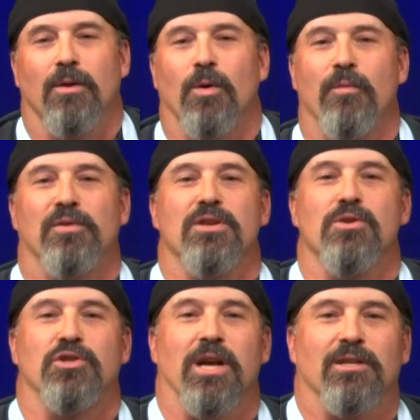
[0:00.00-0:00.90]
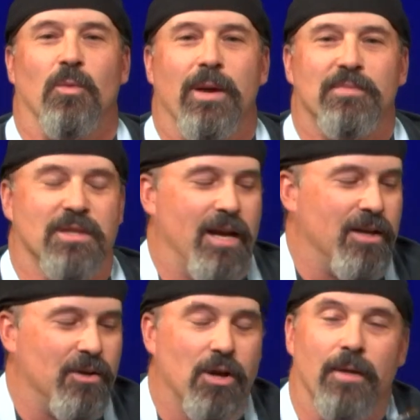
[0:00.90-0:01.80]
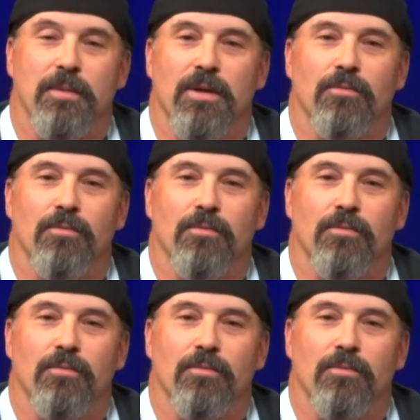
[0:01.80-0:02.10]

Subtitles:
Hopefully you checked the website and got the